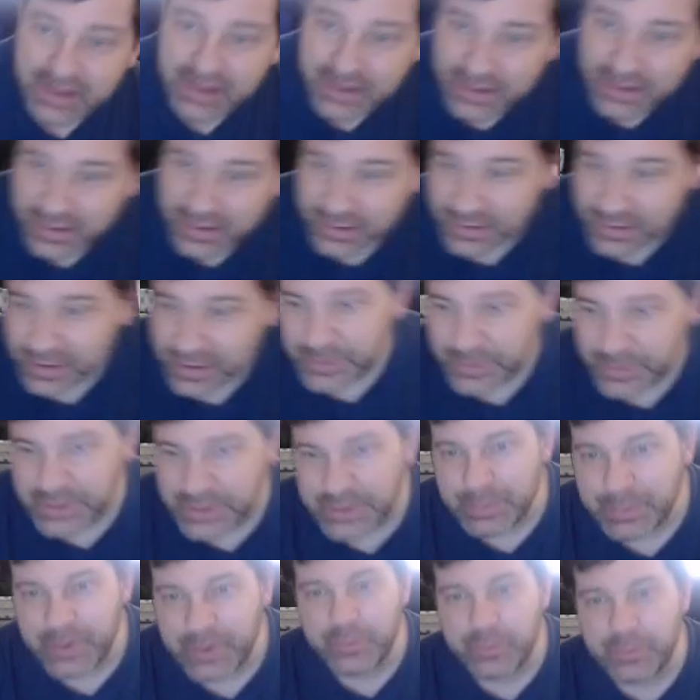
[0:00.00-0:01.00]
yeah, this is a bit
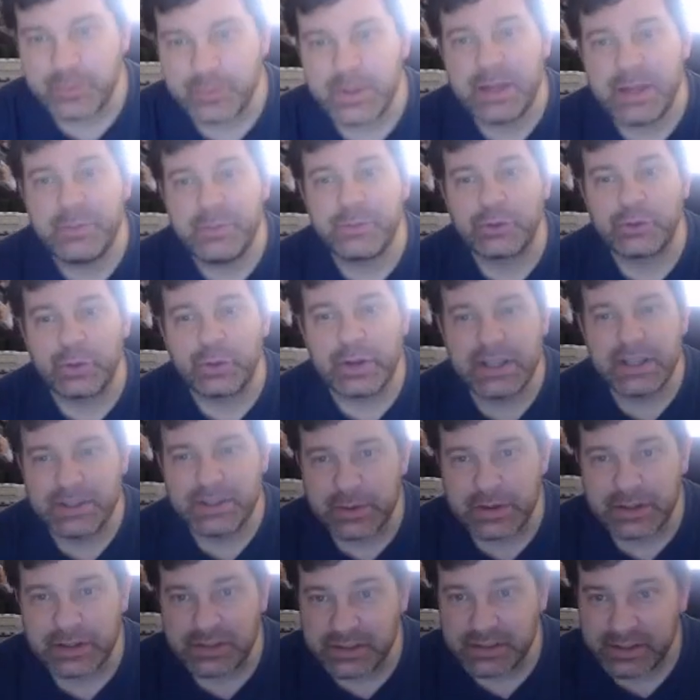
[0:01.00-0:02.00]
of a meme choice,
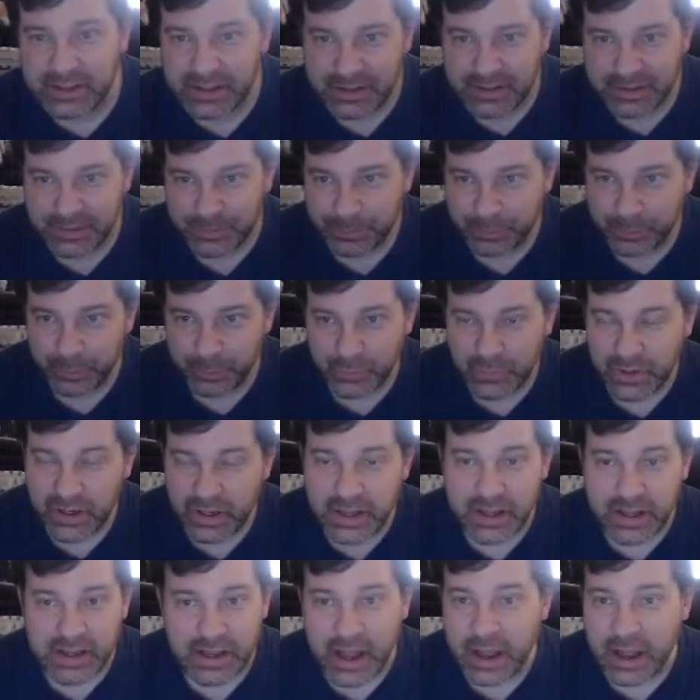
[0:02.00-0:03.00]
but hey,
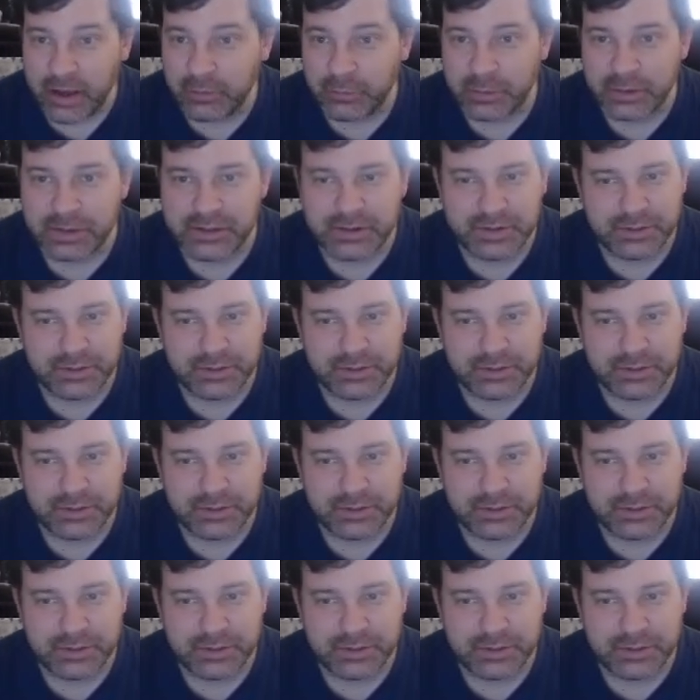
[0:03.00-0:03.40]
I would